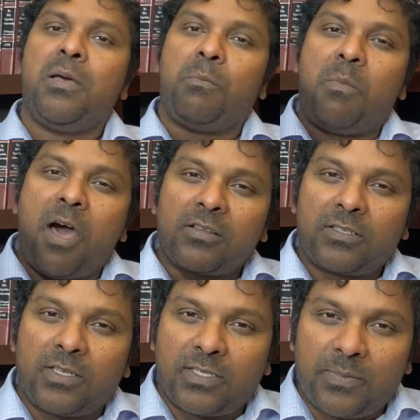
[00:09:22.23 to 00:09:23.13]

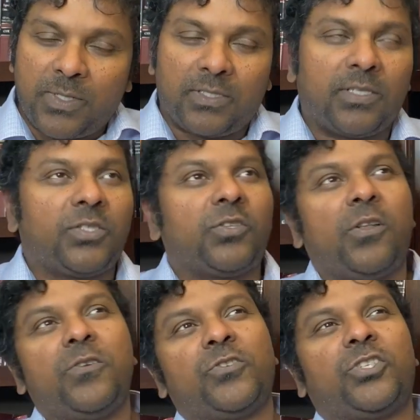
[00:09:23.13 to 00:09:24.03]
Marxism is the
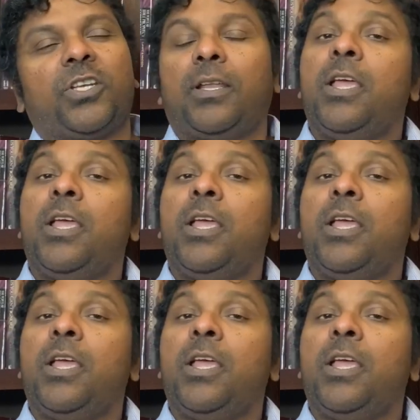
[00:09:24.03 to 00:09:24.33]
solution.